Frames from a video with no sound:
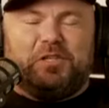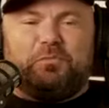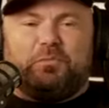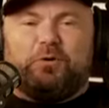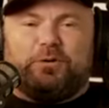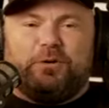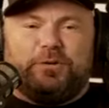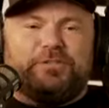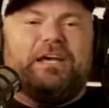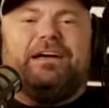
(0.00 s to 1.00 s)
broker
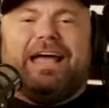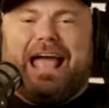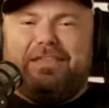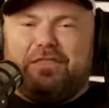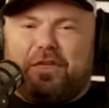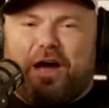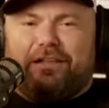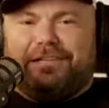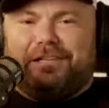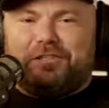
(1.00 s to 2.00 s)
owners, and thought
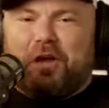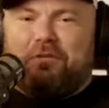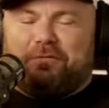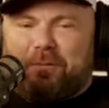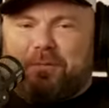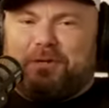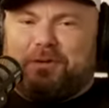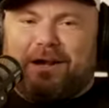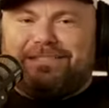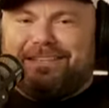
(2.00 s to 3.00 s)
leaders from
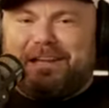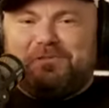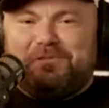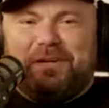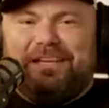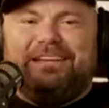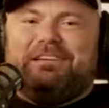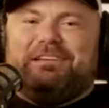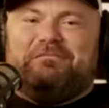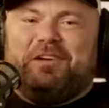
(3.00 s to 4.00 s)
across the country.
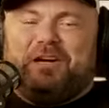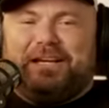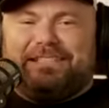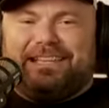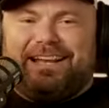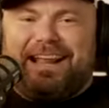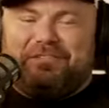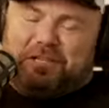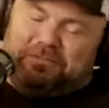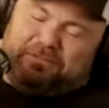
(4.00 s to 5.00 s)
Very excited to have a
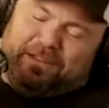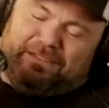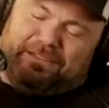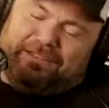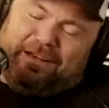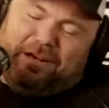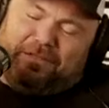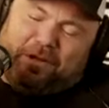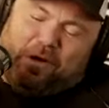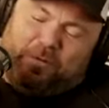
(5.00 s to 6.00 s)
dear friend on
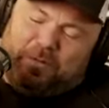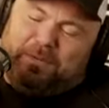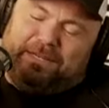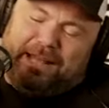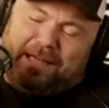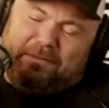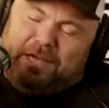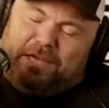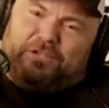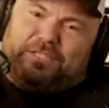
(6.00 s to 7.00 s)
the call with me today.
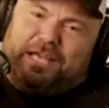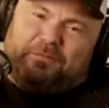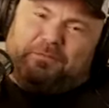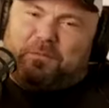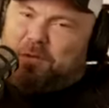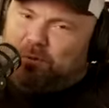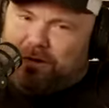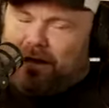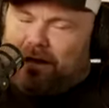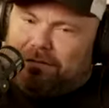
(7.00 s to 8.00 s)
She's hailing from
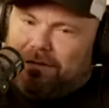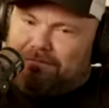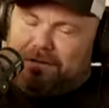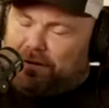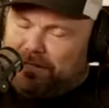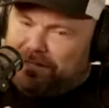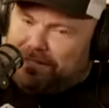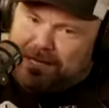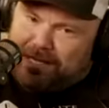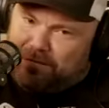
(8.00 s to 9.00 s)
Utah, very
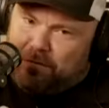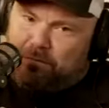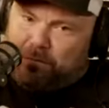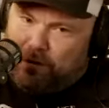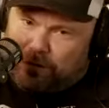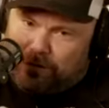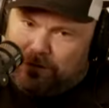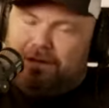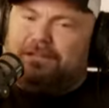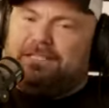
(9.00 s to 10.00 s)
successful
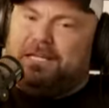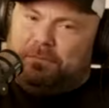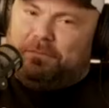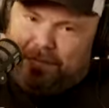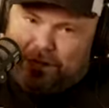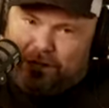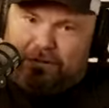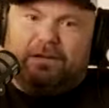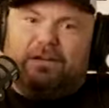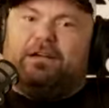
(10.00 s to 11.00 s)
broker, team
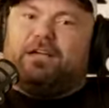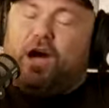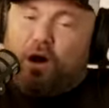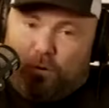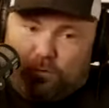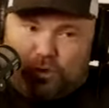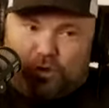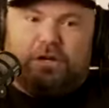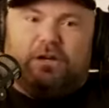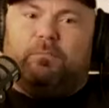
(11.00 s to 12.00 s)
leader,
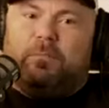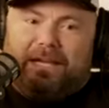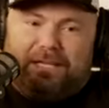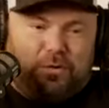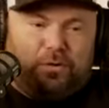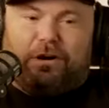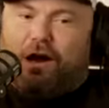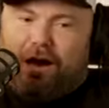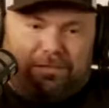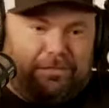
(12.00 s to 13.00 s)
coach, mentor,
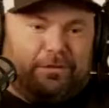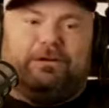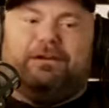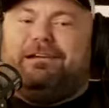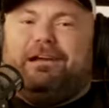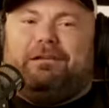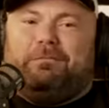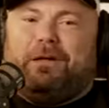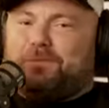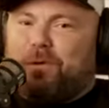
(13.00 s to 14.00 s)
author,
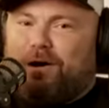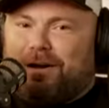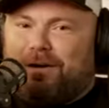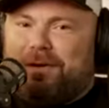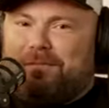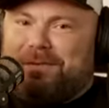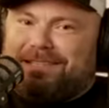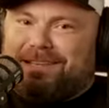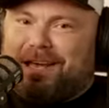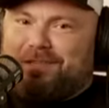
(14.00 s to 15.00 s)
Let's welcome
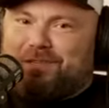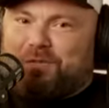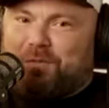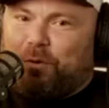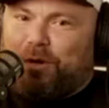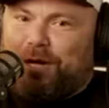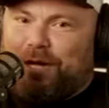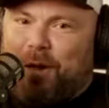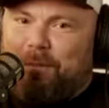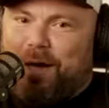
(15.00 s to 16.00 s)
Mrs.
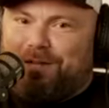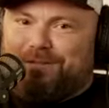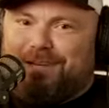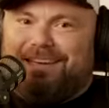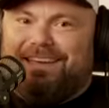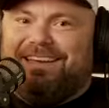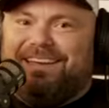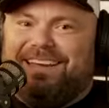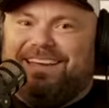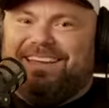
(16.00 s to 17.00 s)
Spring
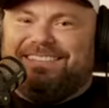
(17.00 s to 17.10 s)
Bengtzen.